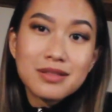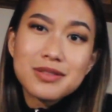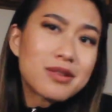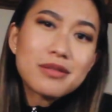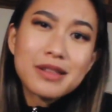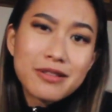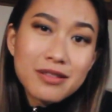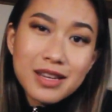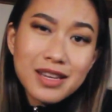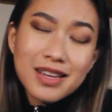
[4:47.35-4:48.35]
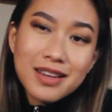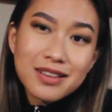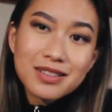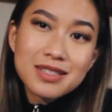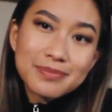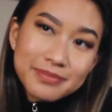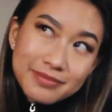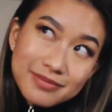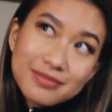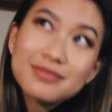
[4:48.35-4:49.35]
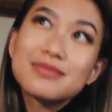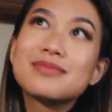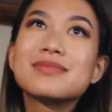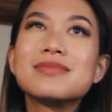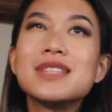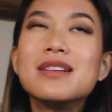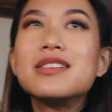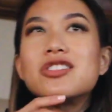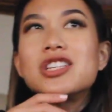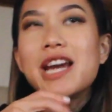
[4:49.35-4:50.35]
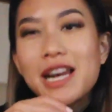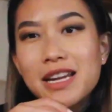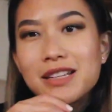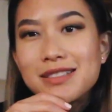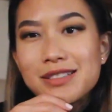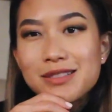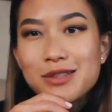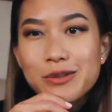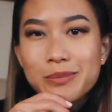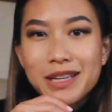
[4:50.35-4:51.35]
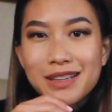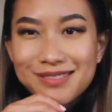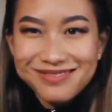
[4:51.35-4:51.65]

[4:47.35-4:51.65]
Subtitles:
So literally he is chained to me.